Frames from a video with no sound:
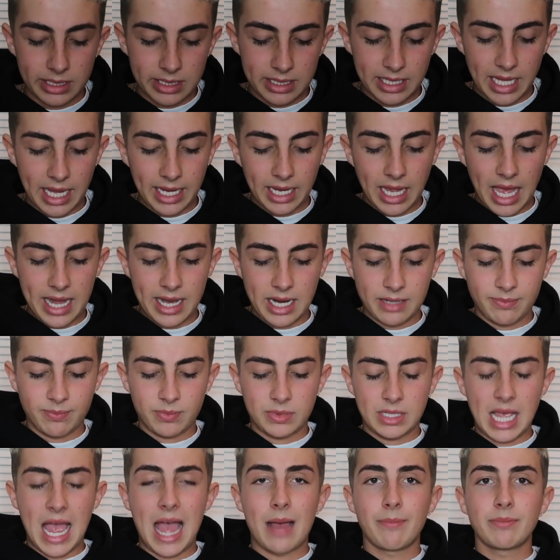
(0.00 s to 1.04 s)
this thing, and I
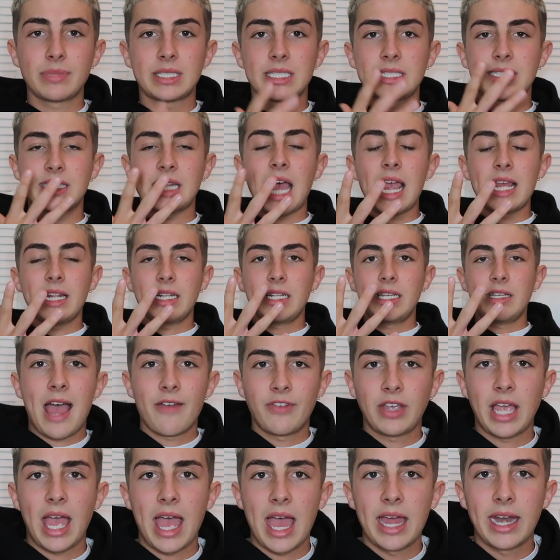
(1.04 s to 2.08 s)
am slightly
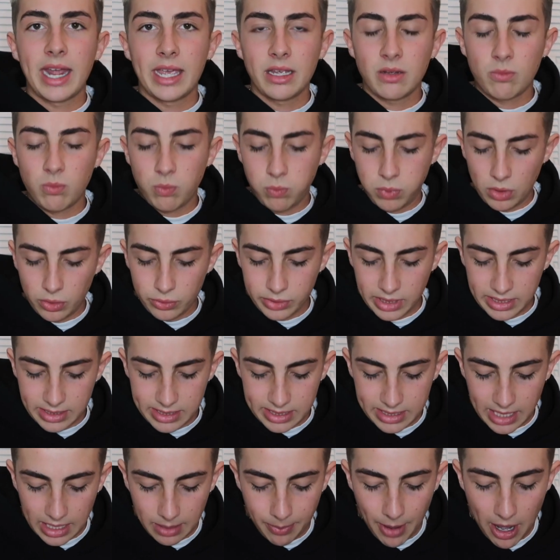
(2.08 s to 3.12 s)
having a headache. Will need
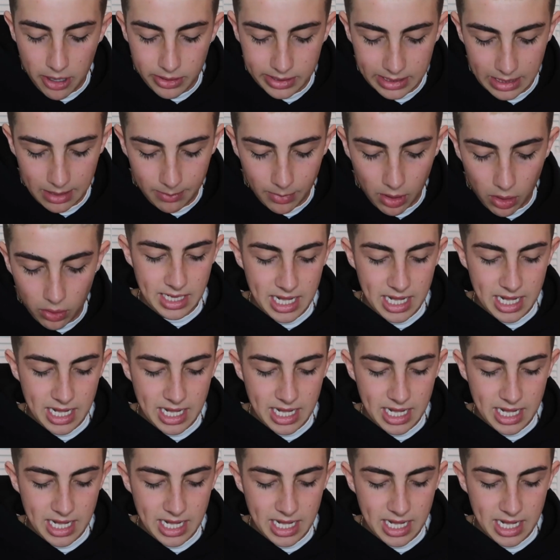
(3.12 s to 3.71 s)
to take a paracetamol.